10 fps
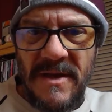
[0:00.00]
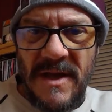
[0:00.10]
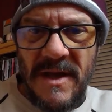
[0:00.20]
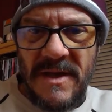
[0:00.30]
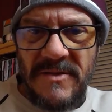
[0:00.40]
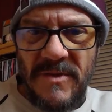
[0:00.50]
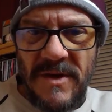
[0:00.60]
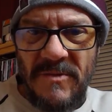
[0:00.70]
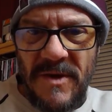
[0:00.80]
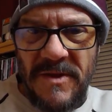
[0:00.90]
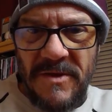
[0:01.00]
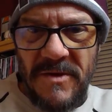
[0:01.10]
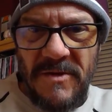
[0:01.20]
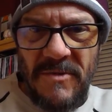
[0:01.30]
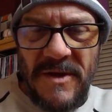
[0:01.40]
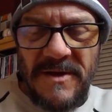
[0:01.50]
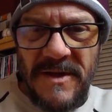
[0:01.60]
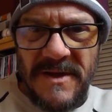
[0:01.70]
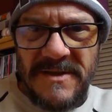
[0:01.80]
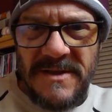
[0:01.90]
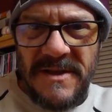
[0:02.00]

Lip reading: 21-31. That's